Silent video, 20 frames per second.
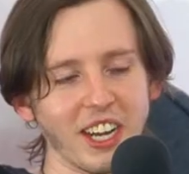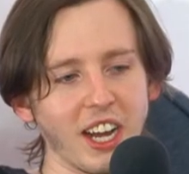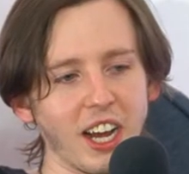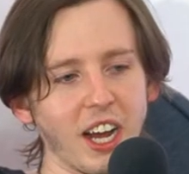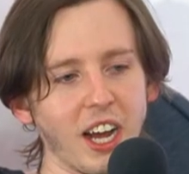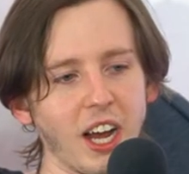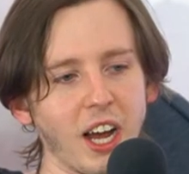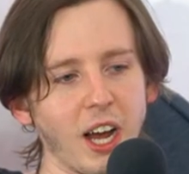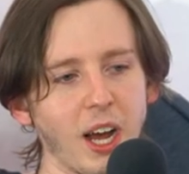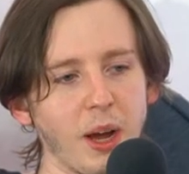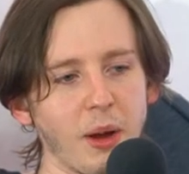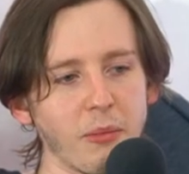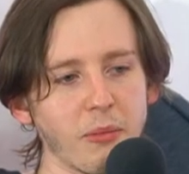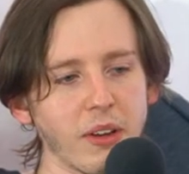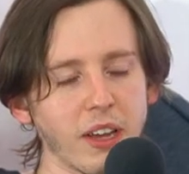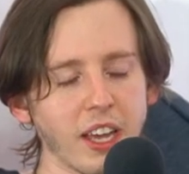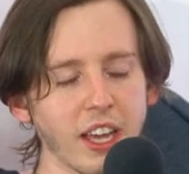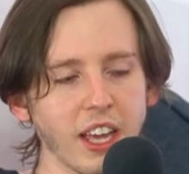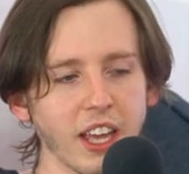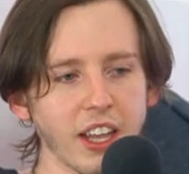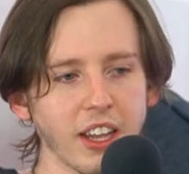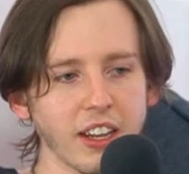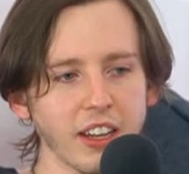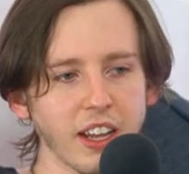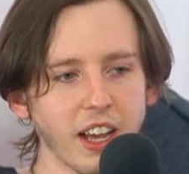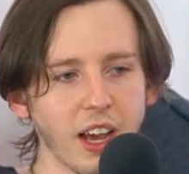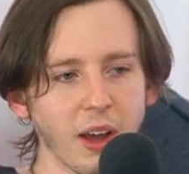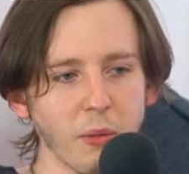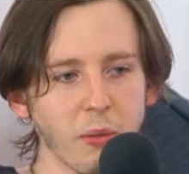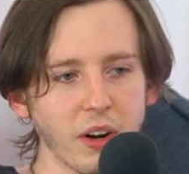Um, and
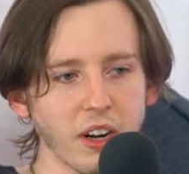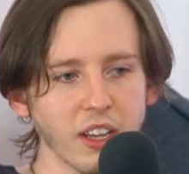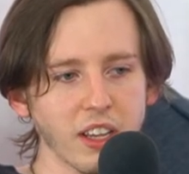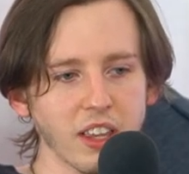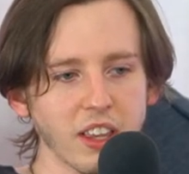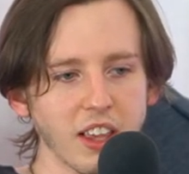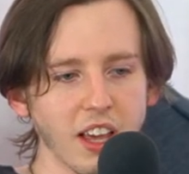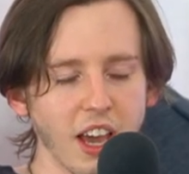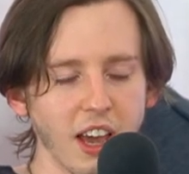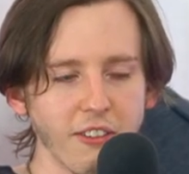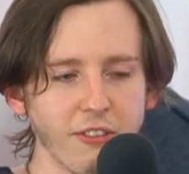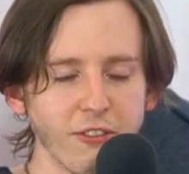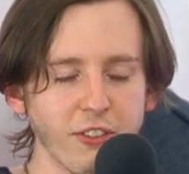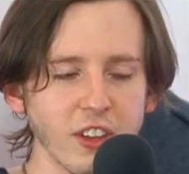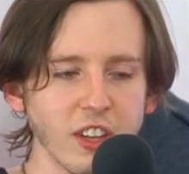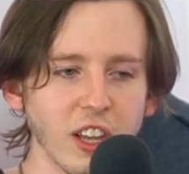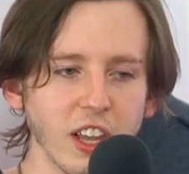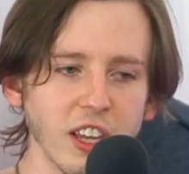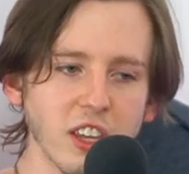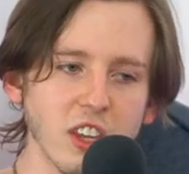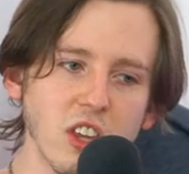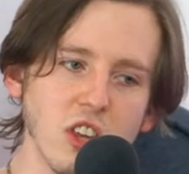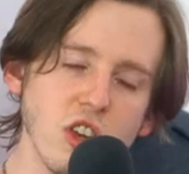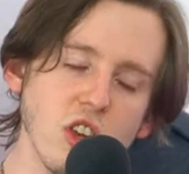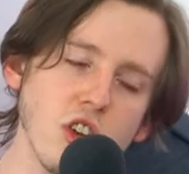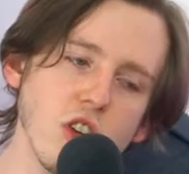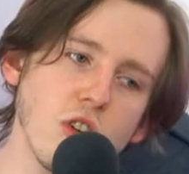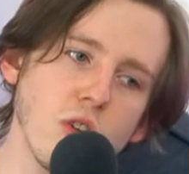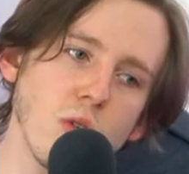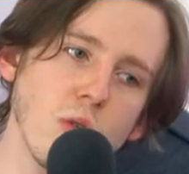I want to. I feel like
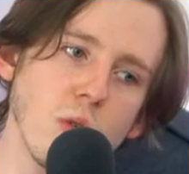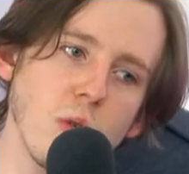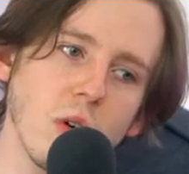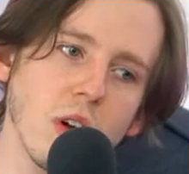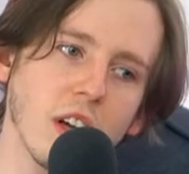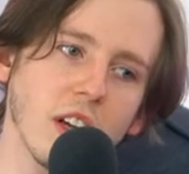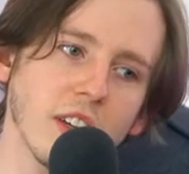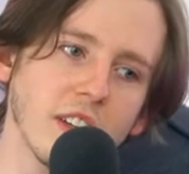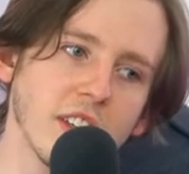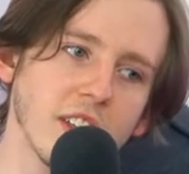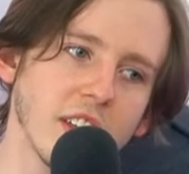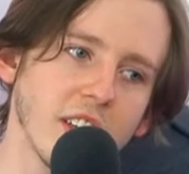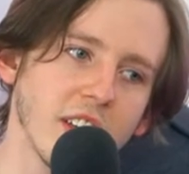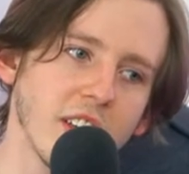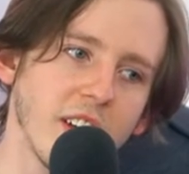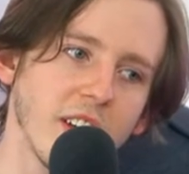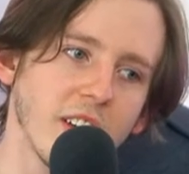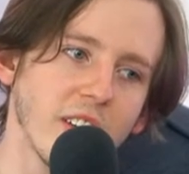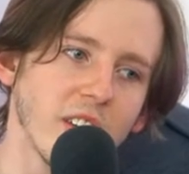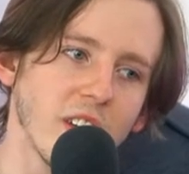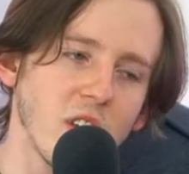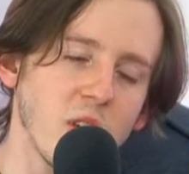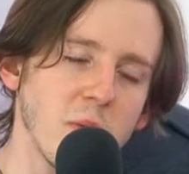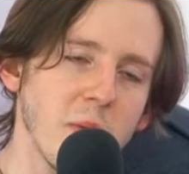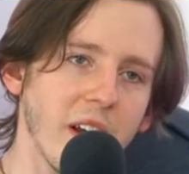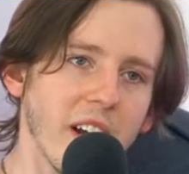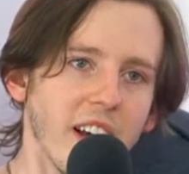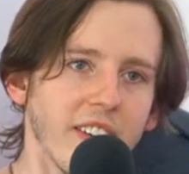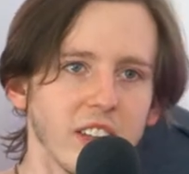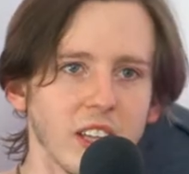you, you
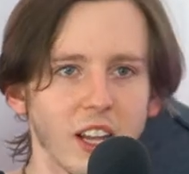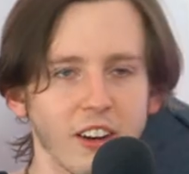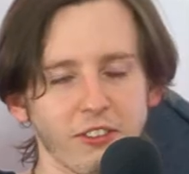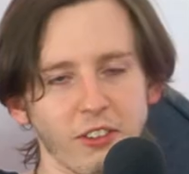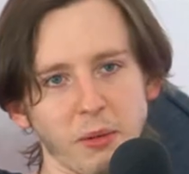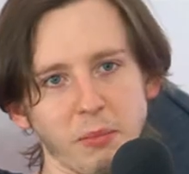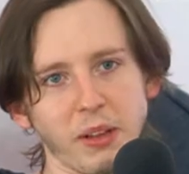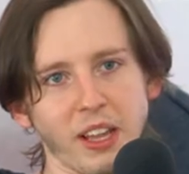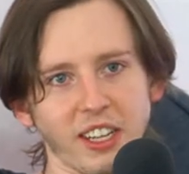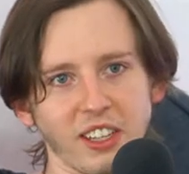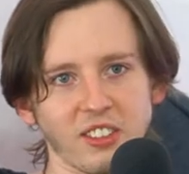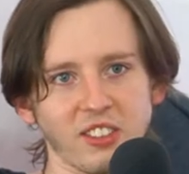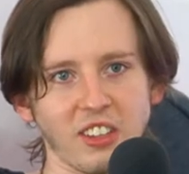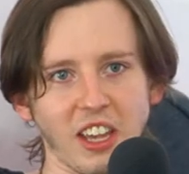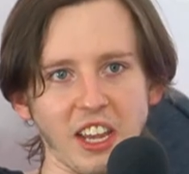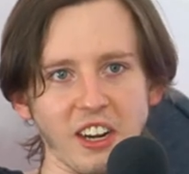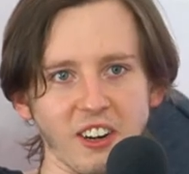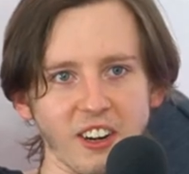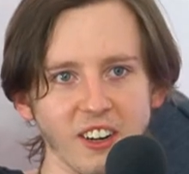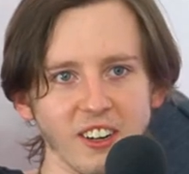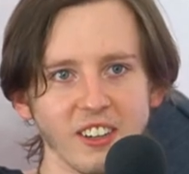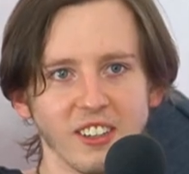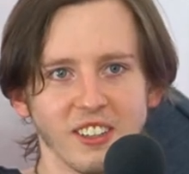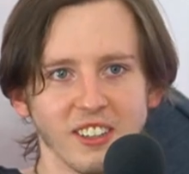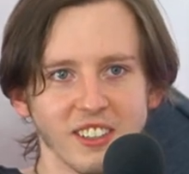might have a lot of fun playing a satyr.